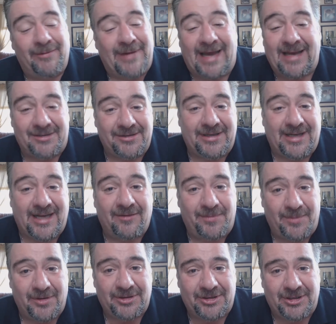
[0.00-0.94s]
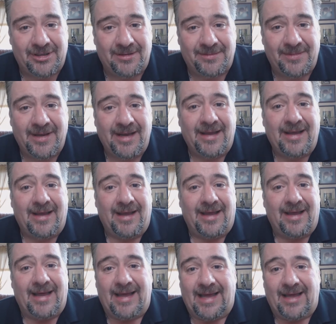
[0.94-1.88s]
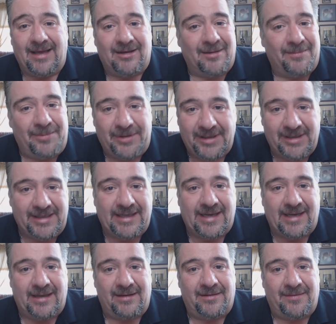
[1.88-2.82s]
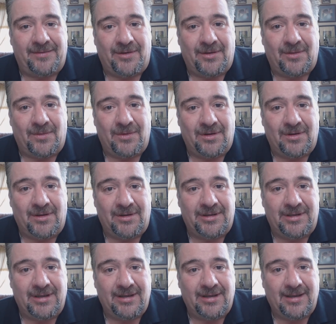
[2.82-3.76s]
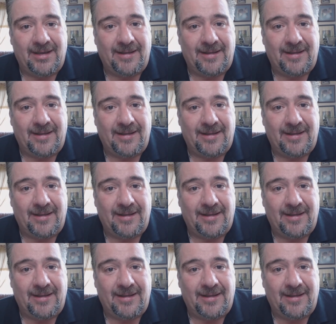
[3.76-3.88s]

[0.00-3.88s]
actually have pushed him completely out of our world,